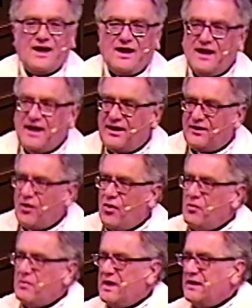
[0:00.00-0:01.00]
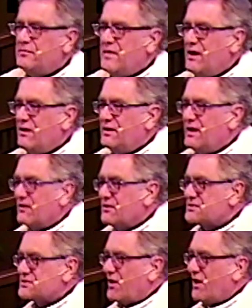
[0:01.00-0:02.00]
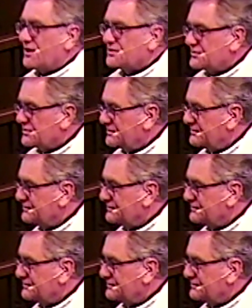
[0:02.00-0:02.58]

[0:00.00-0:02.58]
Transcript: and homemade marinara sauce."